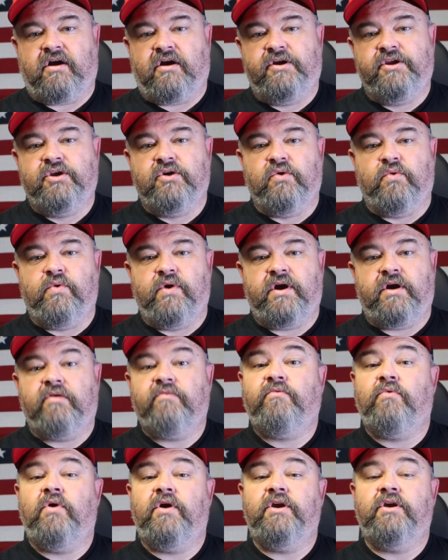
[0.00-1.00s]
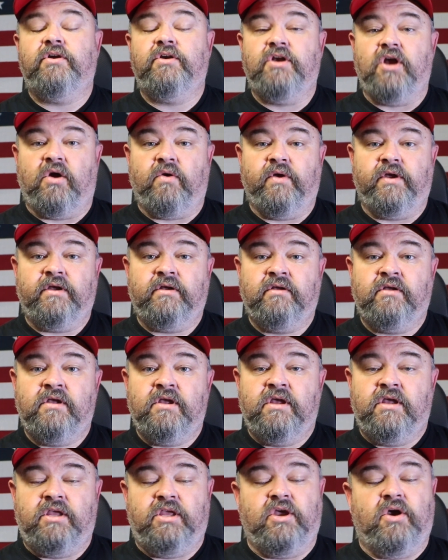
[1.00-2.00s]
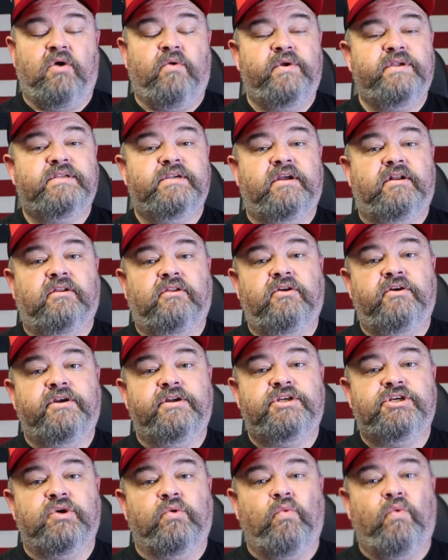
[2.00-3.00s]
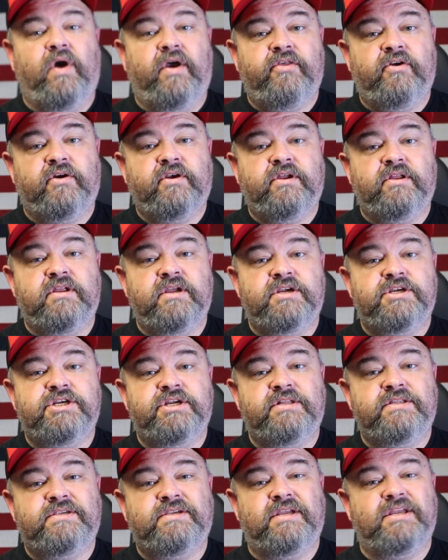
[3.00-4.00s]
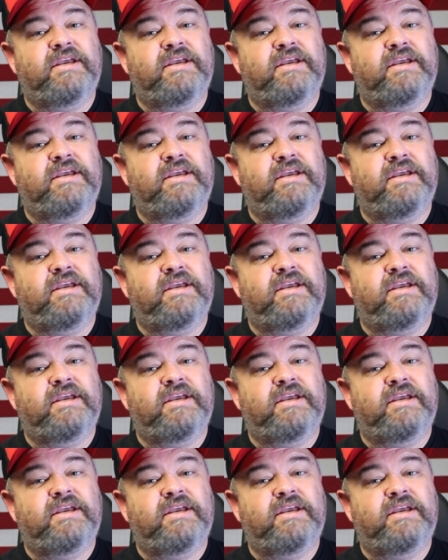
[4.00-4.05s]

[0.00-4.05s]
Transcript: Are you aware of where you're going? You always got to look at your weather conditions,